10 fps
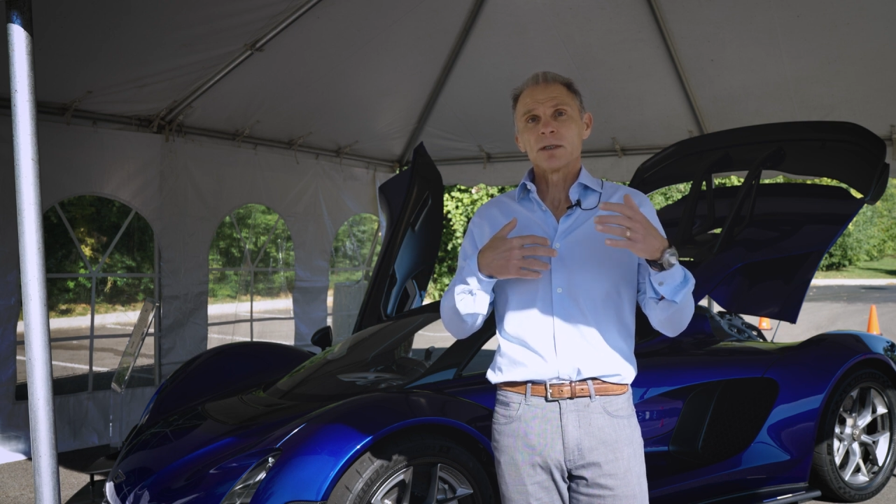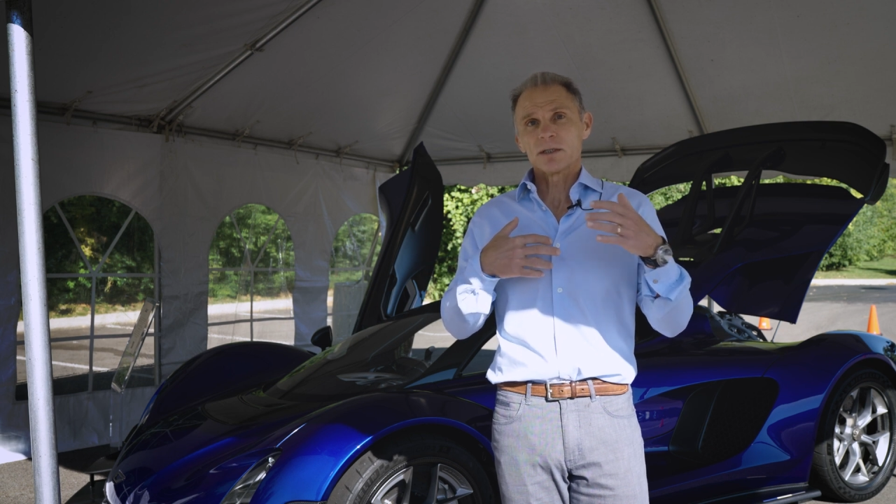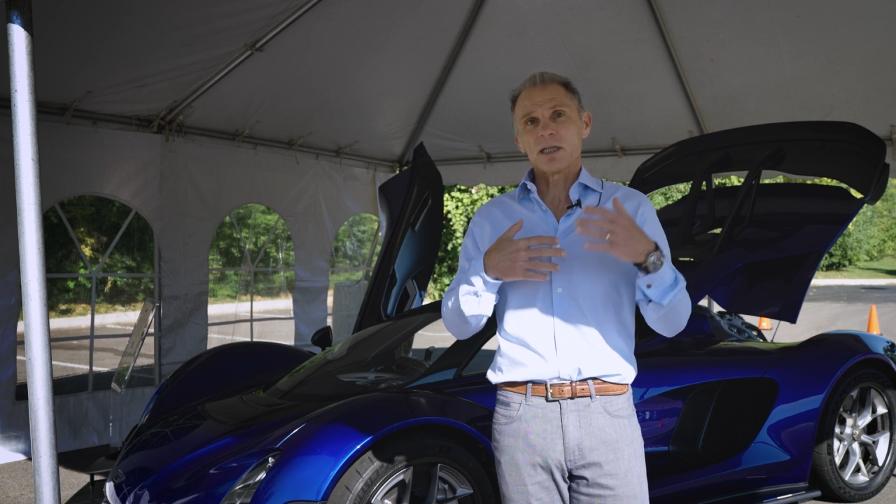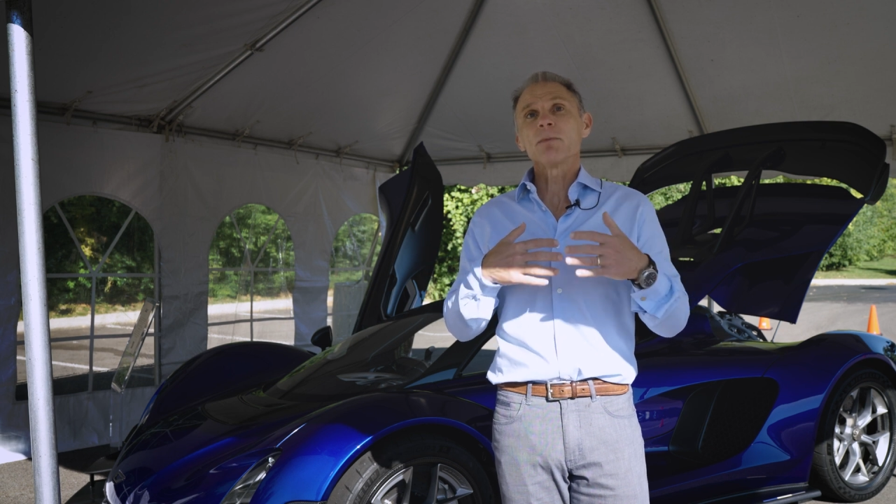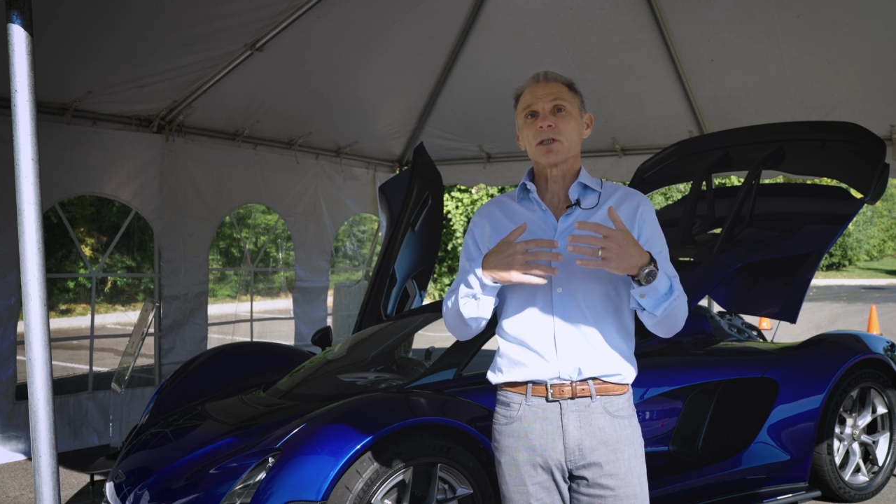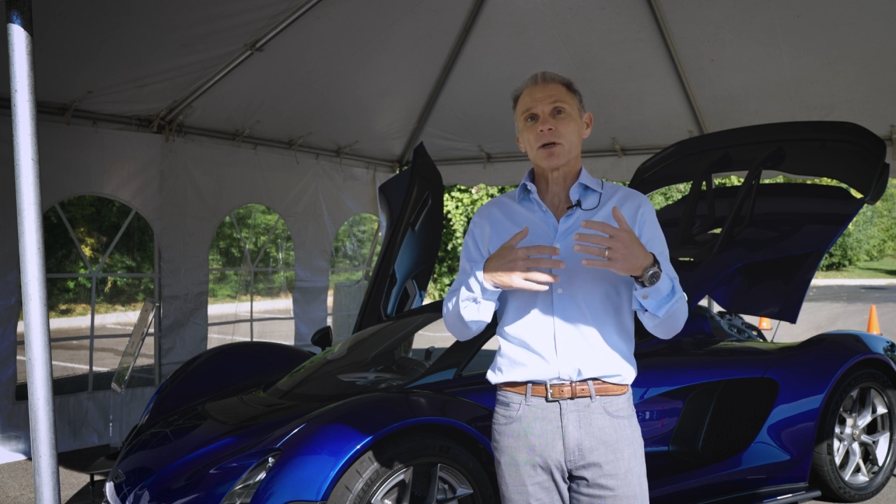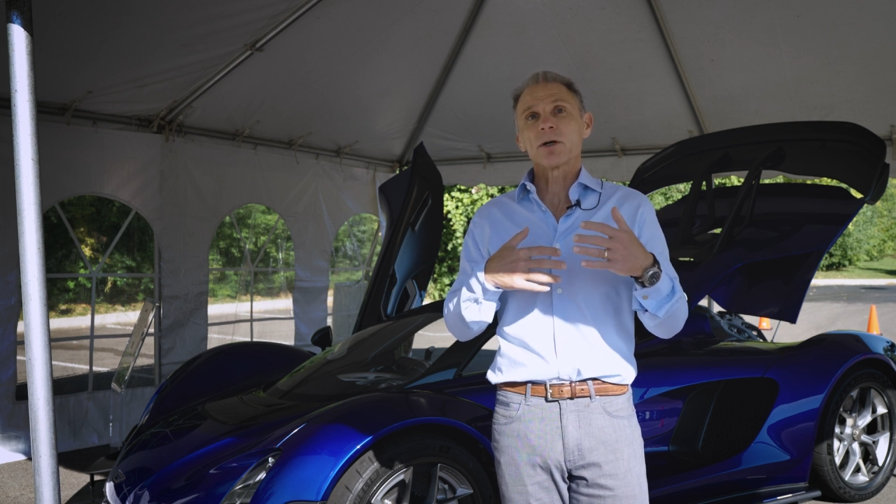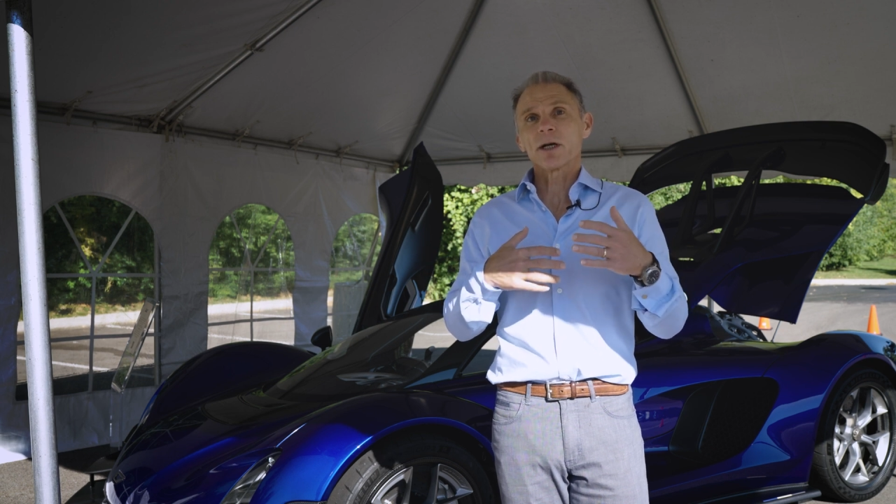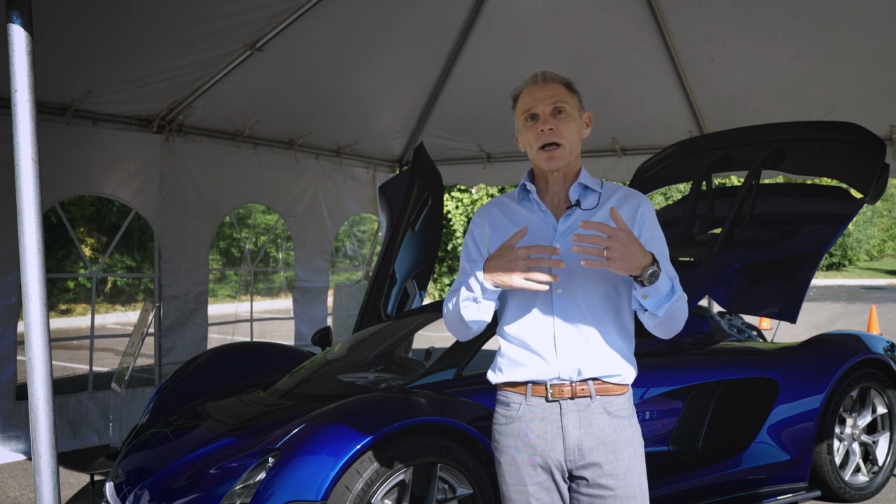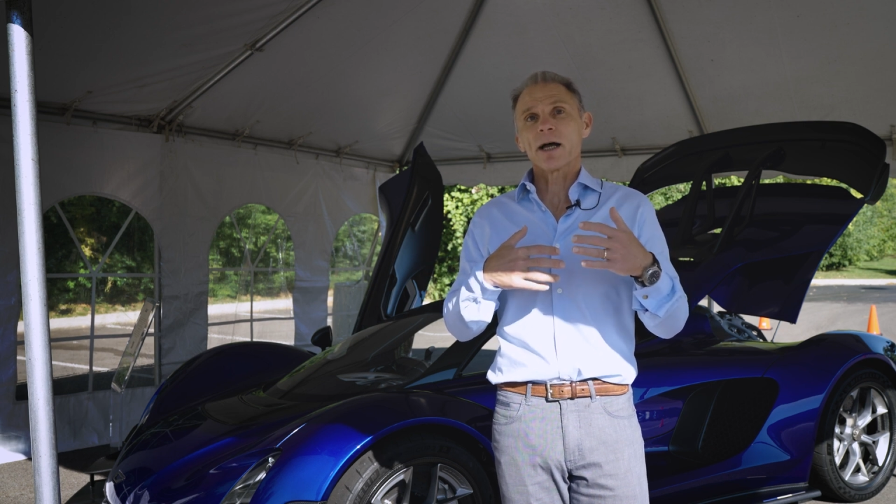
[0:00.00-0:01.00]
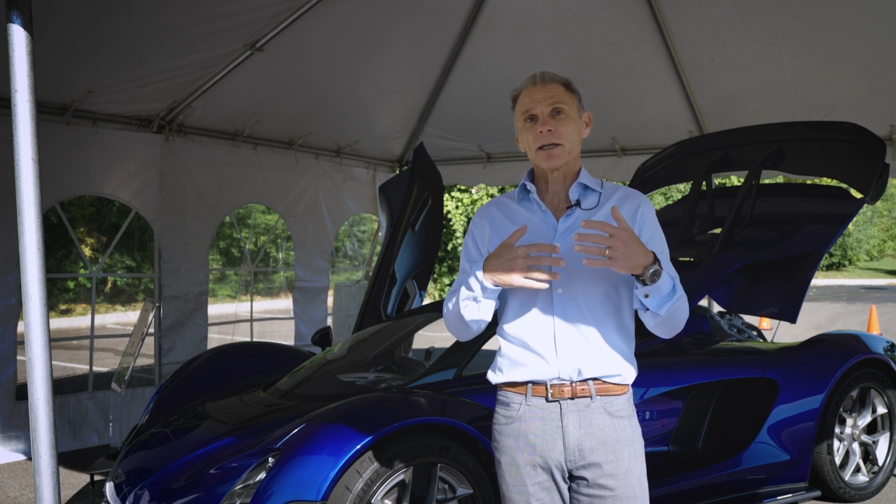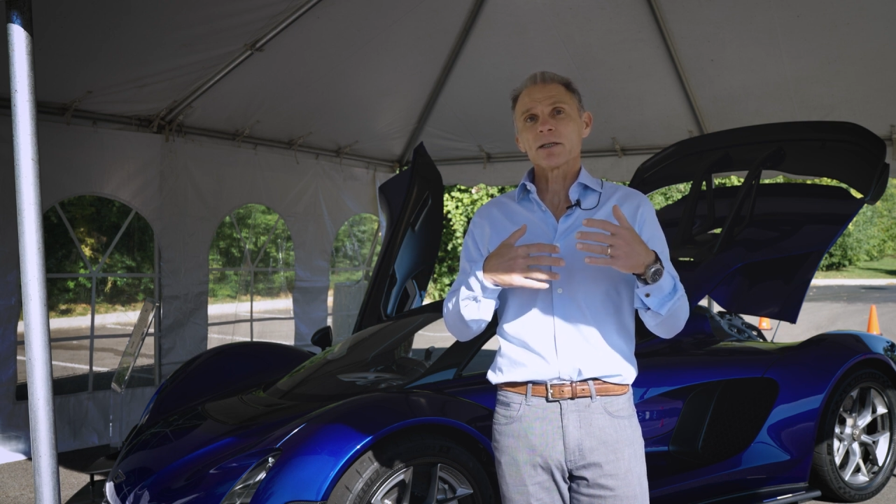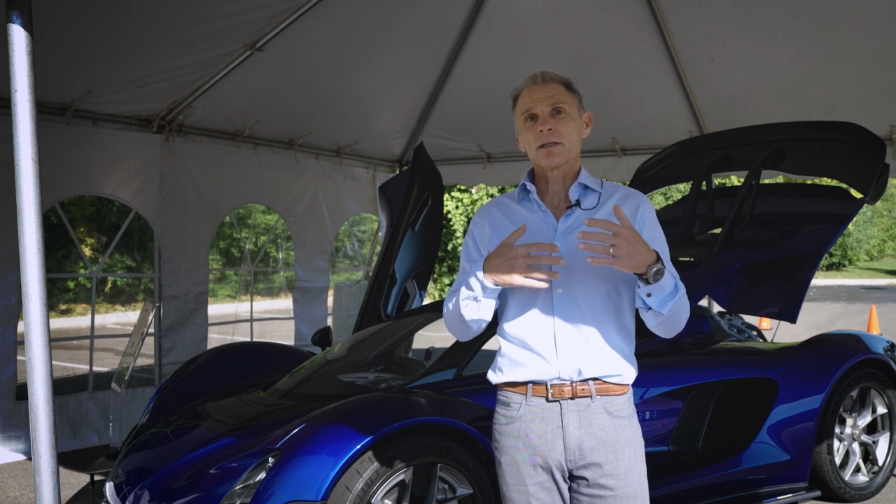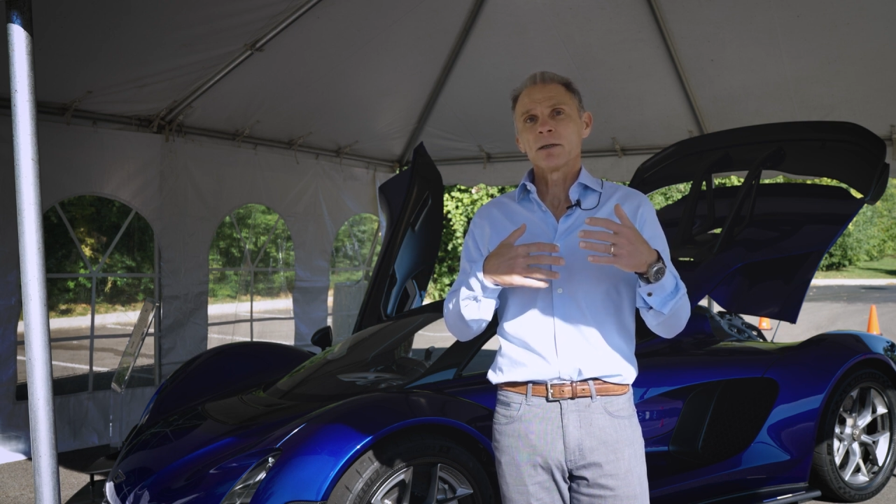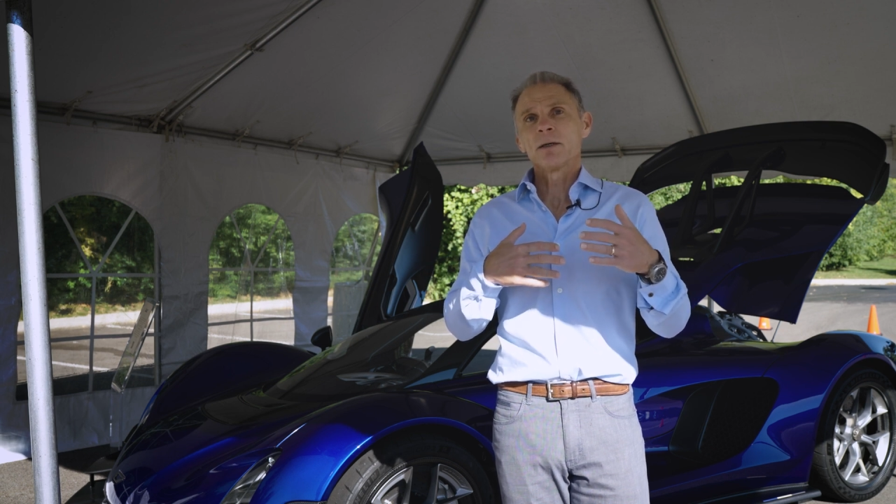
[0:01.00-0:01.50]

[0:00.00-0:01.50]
dematerialize,